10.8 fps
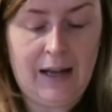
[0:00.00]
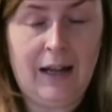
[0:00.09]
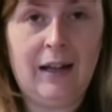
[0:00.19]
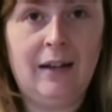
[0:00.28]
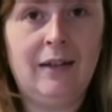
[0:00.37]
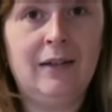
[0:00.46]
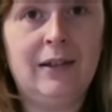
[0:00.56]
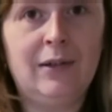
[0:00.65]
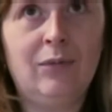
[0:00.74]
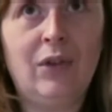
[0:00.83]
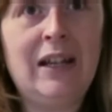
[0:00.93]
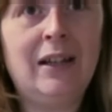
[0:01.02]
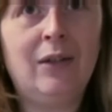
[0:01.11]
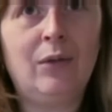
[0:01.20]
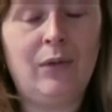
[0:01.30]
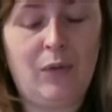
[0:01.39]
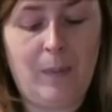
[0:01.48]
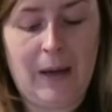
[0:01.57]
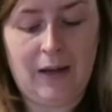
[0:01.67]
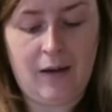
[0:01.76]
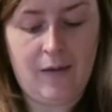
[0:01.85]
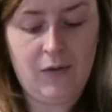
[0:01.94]
and reading all of the
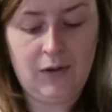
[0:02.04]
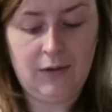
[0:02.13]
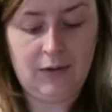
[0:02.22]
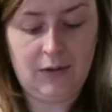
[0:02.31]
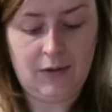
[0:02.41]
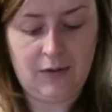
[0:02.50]
back covers?